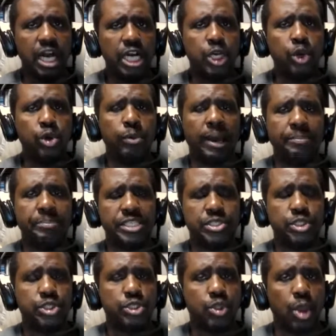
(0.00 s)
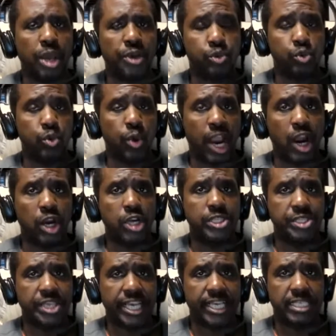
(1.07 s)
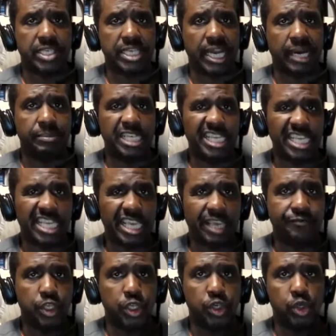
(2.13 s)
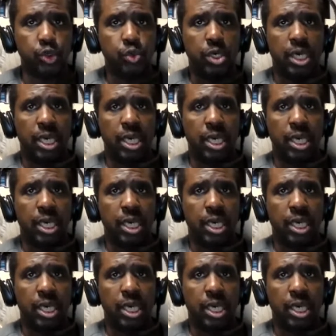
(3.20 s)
Google My Business through our link, is that the I'm going to give you